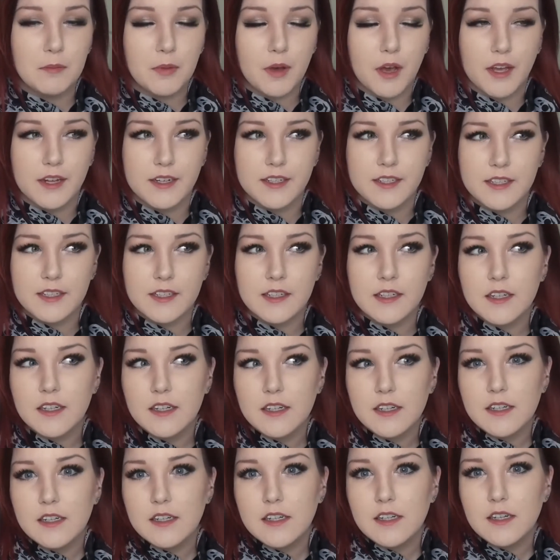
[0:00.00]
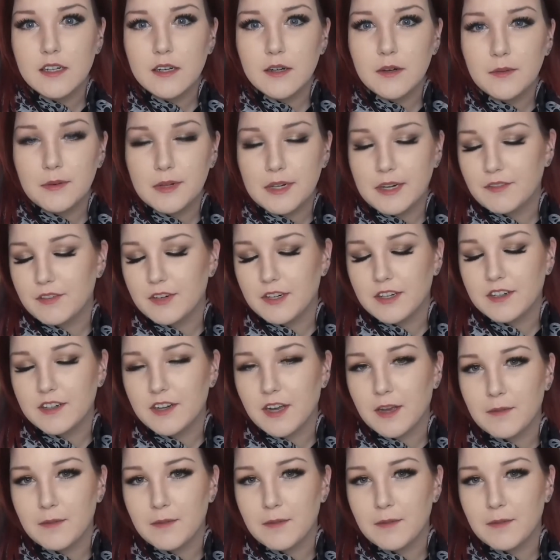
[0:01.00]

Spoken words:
but whatever.